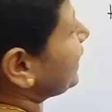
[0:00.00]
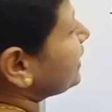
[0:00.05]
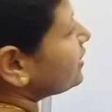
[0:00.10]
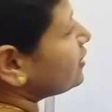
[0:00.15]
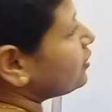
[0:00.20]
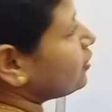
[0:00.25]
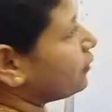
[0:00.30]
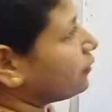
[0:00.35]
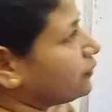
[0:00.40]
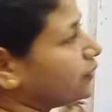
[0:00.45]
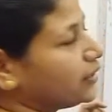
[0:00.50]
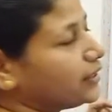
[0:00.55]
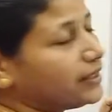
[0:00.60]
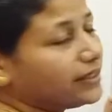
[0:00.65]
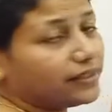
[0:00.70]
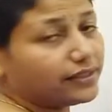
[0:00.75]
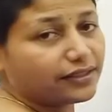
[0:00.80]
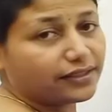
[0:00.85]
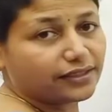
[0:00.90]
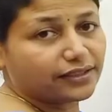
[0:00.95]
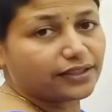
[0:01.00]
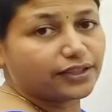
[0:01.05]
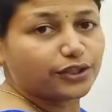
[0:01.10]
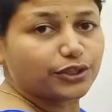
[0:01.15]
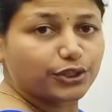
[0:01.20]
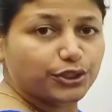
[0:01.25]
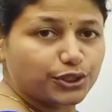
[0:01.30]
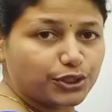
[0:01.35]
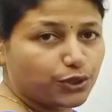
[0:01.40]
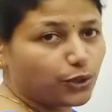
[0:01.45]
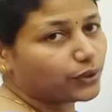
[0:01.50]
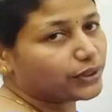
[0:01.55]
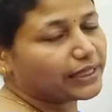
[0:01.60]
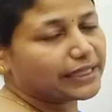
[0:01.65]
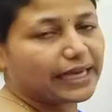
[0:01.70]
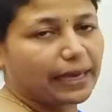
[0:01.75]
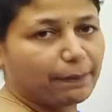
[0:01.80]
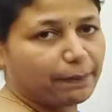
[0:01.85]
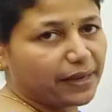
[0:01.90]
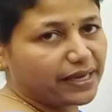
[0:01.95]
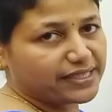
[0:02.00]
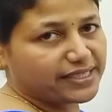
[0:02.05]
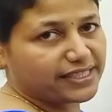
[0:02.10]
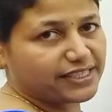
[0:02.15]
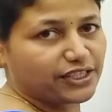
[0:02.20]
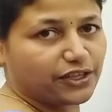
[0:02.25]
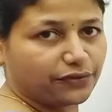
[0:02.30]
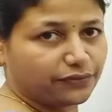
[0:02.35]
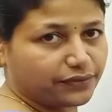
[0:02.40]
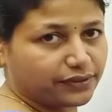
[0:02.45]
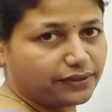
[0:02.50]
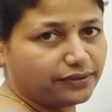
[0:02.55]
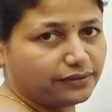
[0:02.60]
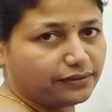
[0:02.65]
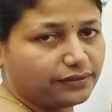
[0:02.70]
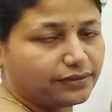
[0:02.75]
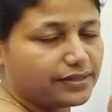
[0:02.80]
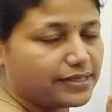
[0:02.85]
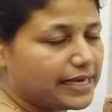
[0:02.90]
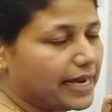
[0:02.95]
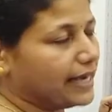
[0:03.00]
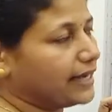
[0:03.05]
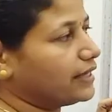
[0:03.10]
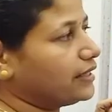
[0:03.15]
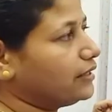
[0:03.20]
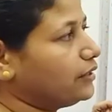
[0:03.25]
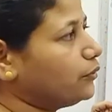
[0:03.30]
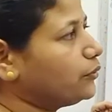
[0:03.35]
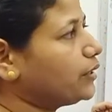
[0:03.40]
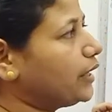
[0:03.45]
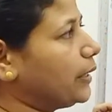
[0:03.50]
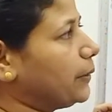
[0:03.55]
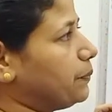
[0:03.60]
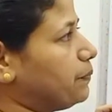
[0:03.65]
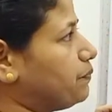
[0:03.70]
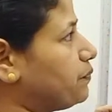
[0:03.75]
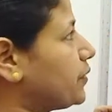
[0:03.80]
x of the total capacity of the tank. Okay.